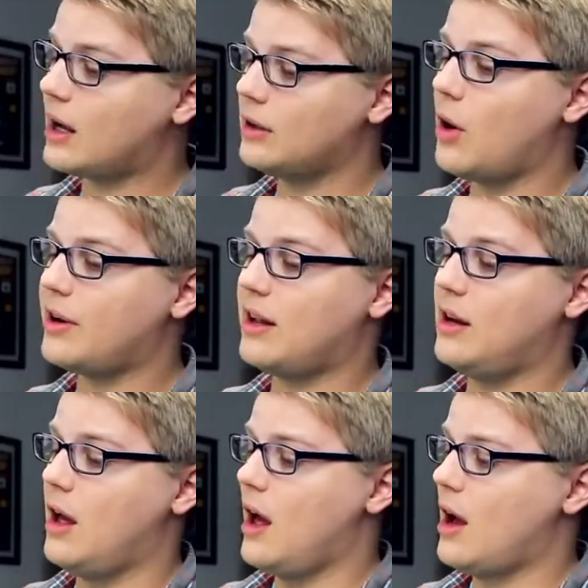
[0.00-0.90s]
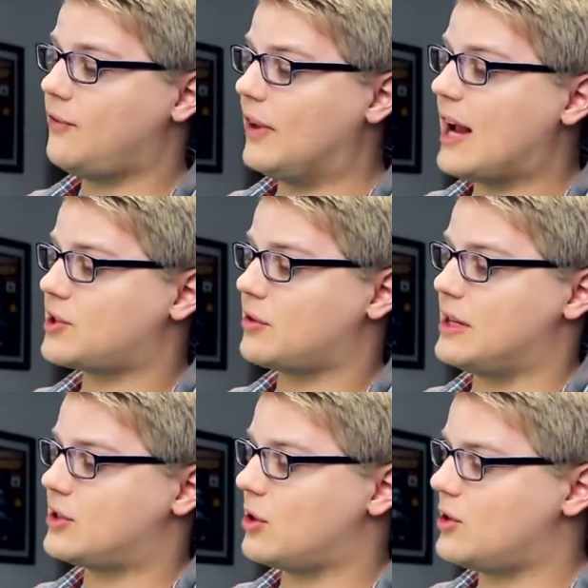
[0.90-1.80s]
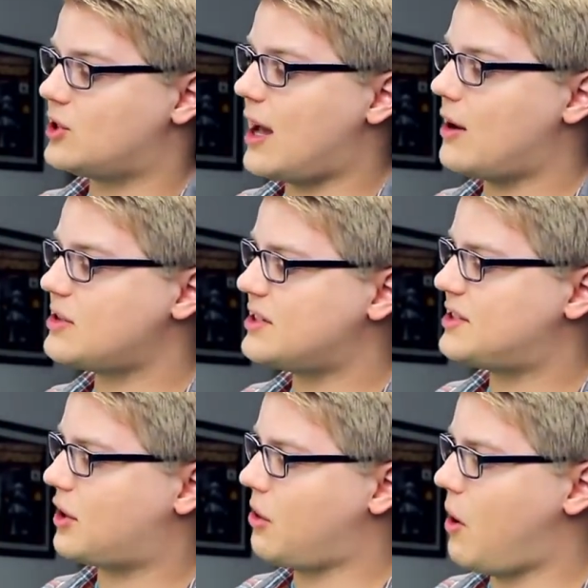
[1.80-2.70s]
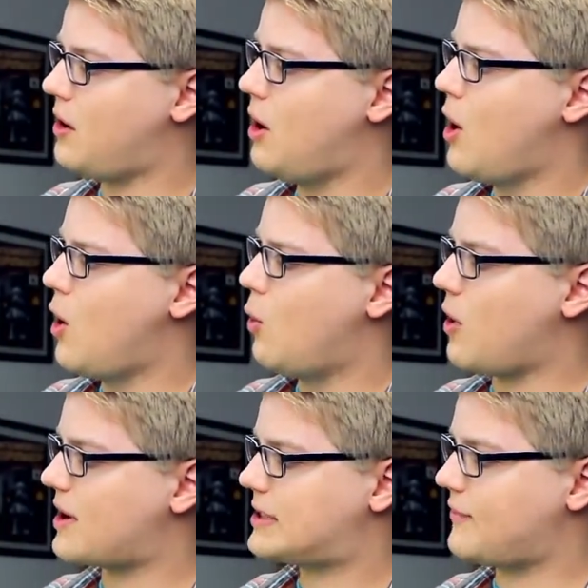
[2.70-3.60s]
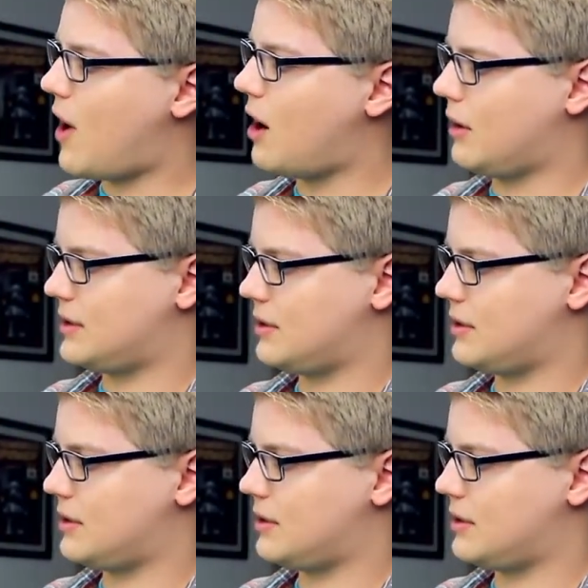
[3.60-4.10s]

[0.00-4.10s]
Nickelodeon Flash Screen turns shadows into glowing works of art.